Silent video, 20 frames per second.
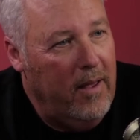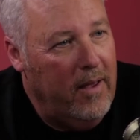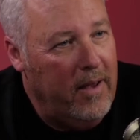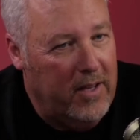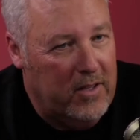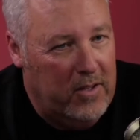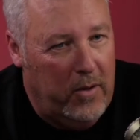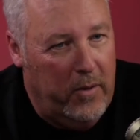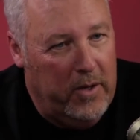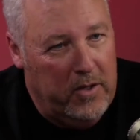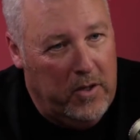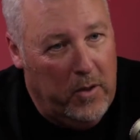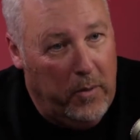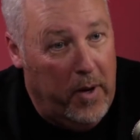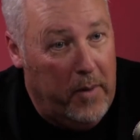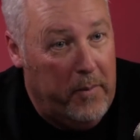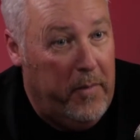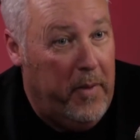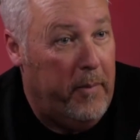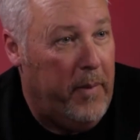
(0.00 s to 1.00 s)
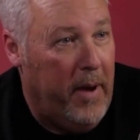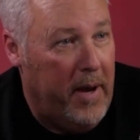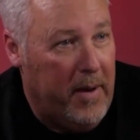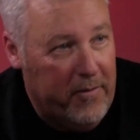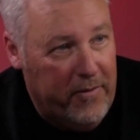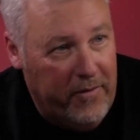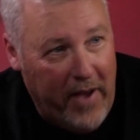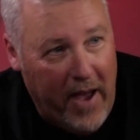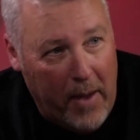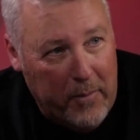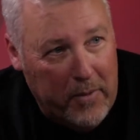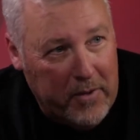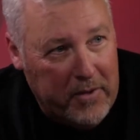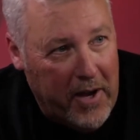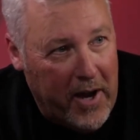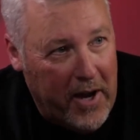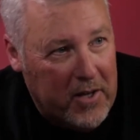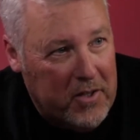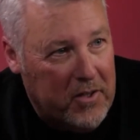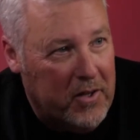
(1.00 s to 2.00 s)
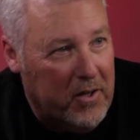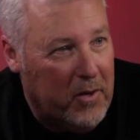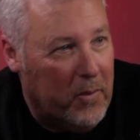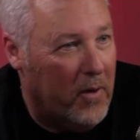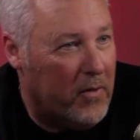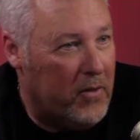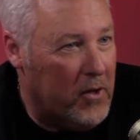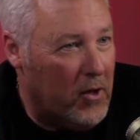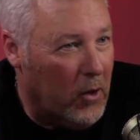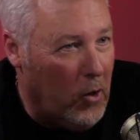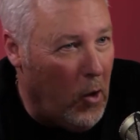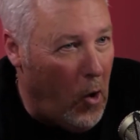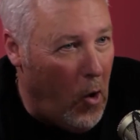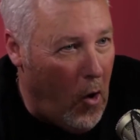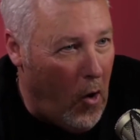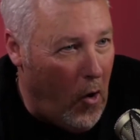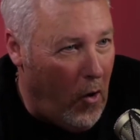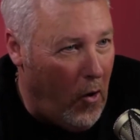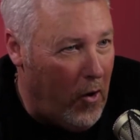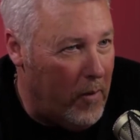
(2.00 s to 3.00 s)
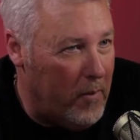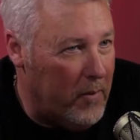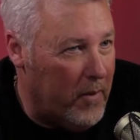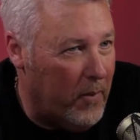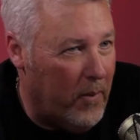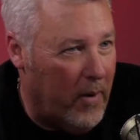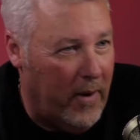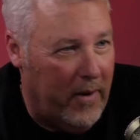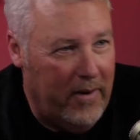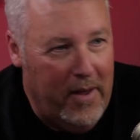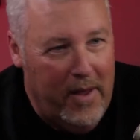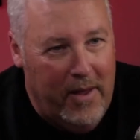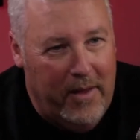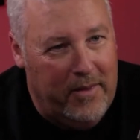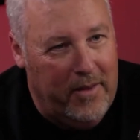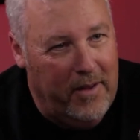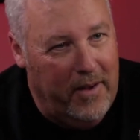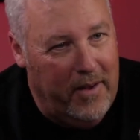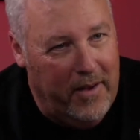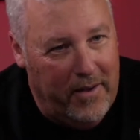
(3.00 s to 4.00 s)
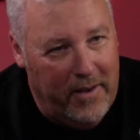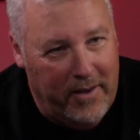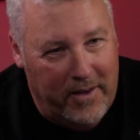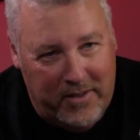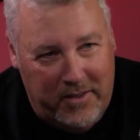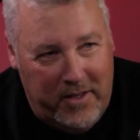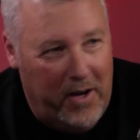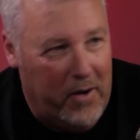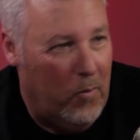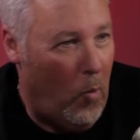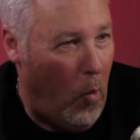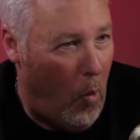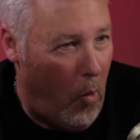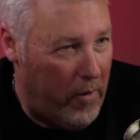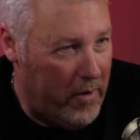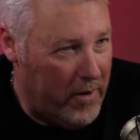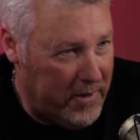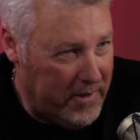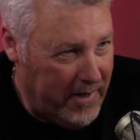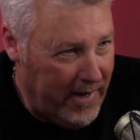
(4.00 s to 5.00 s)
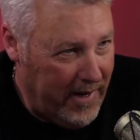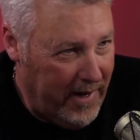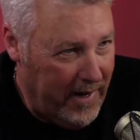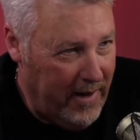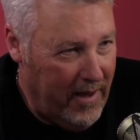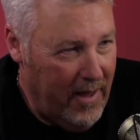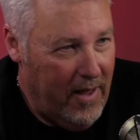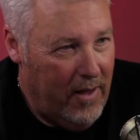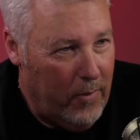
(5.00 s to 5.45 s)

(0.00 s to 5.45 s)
It's always you want to paint fab protection, you want the alarm, you want the extended warranty.